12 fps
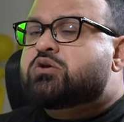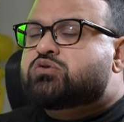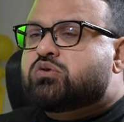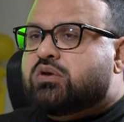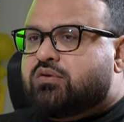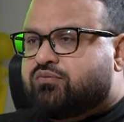
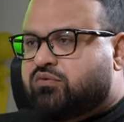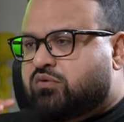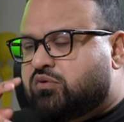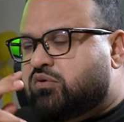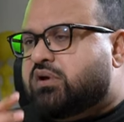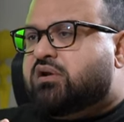So if you
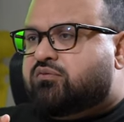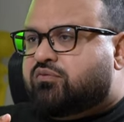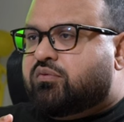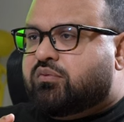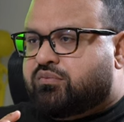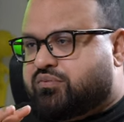look at
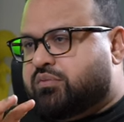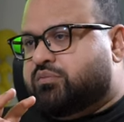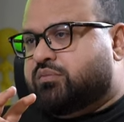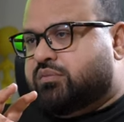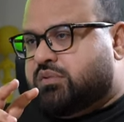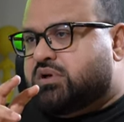from,
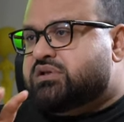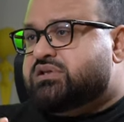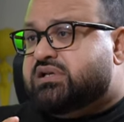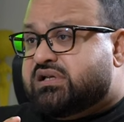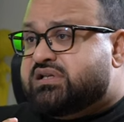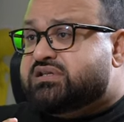from Dirk
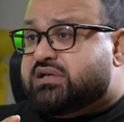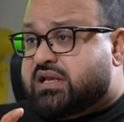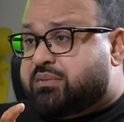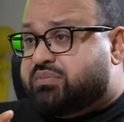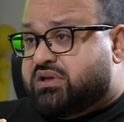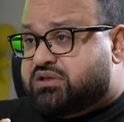Gently's
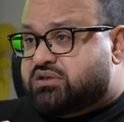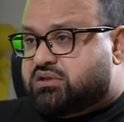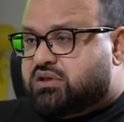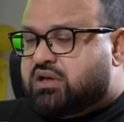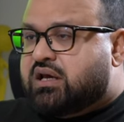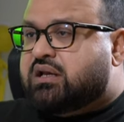
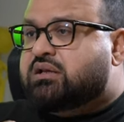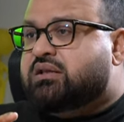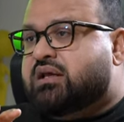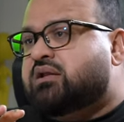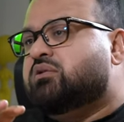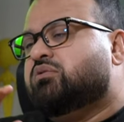adaptation, and
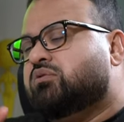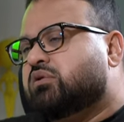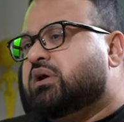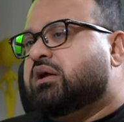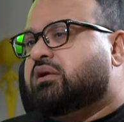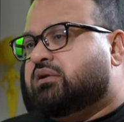then you
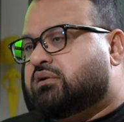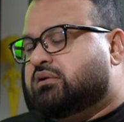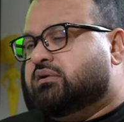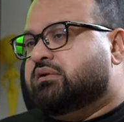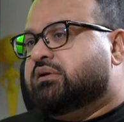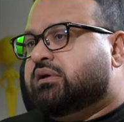look at
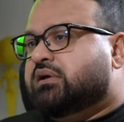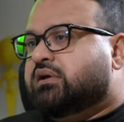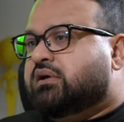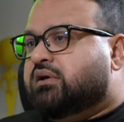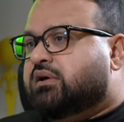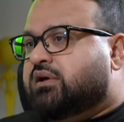uh,
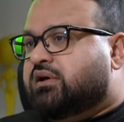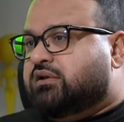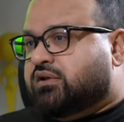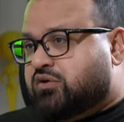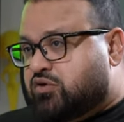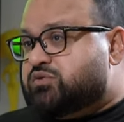uh,
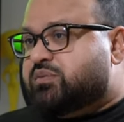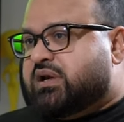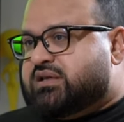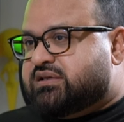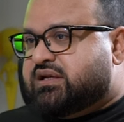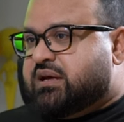the Ghost
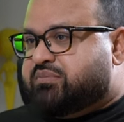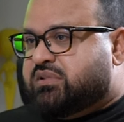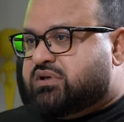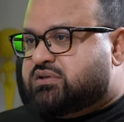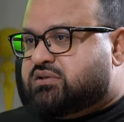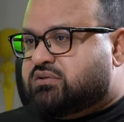Bride
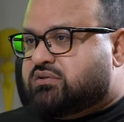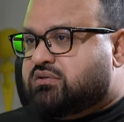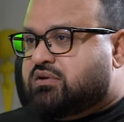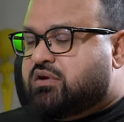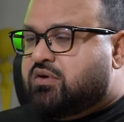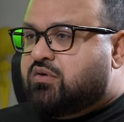adaptation,
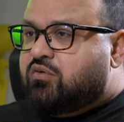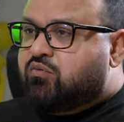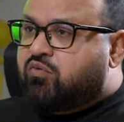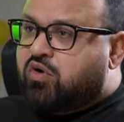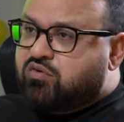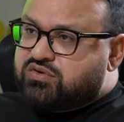
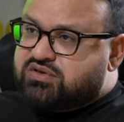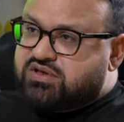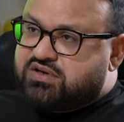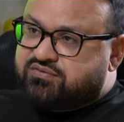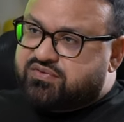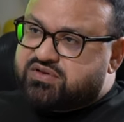what was the
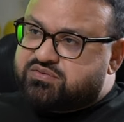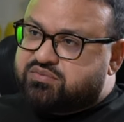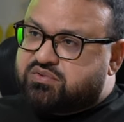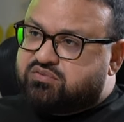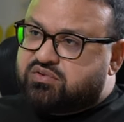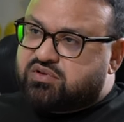difference
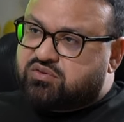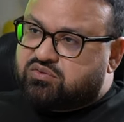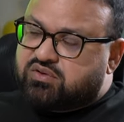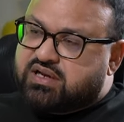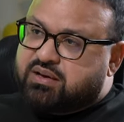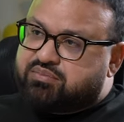between the
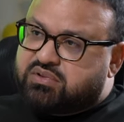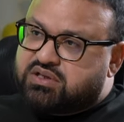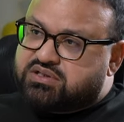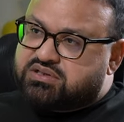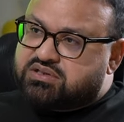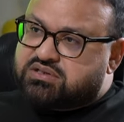two
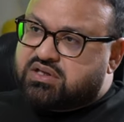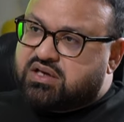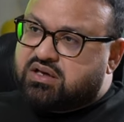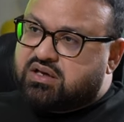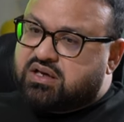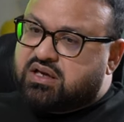adaptations
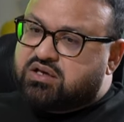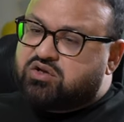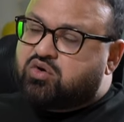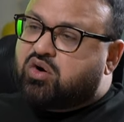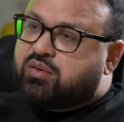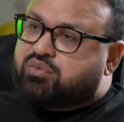uh, and
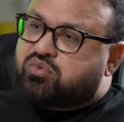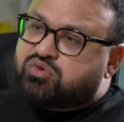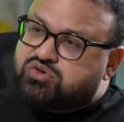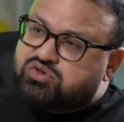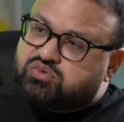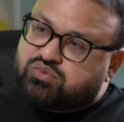your
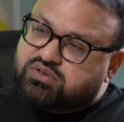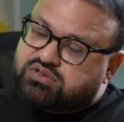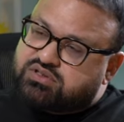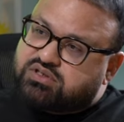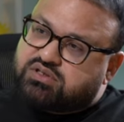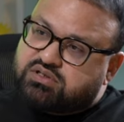approach
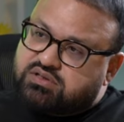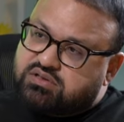towards it?